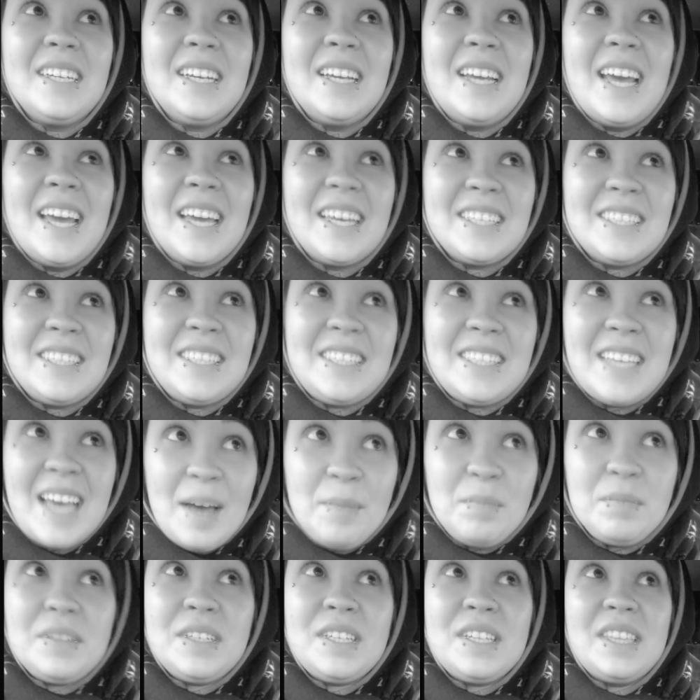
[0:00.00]

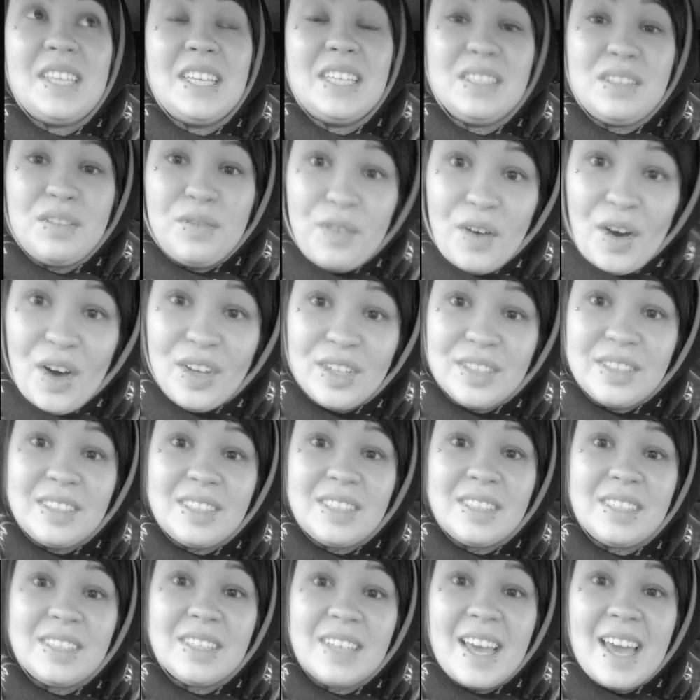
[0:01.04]
accept these
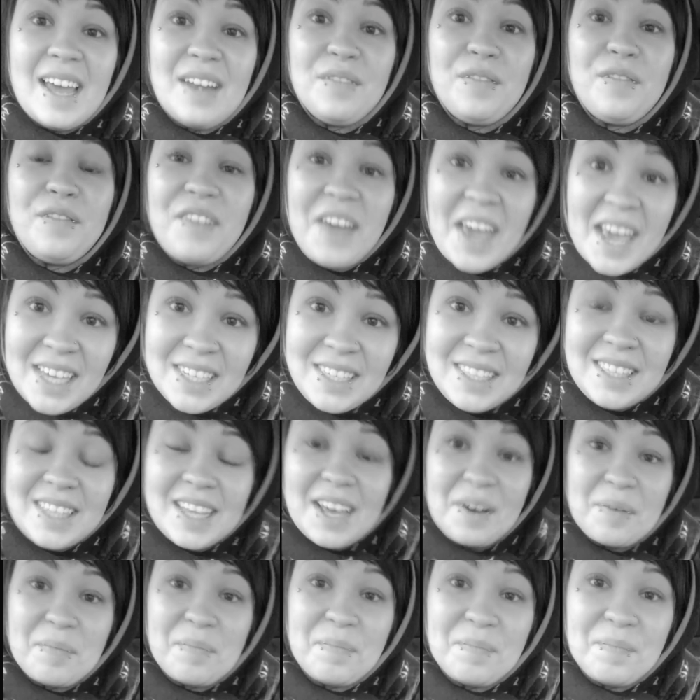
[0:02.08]
faults and face
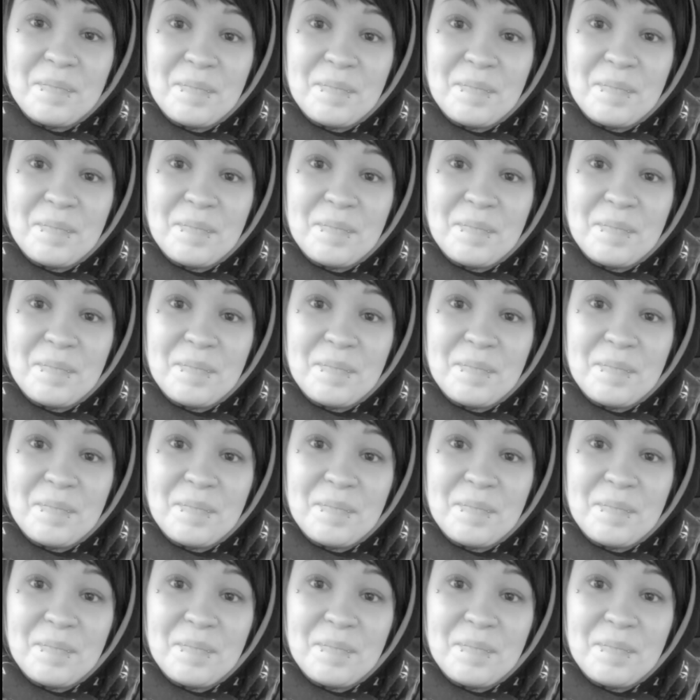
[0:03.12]
them.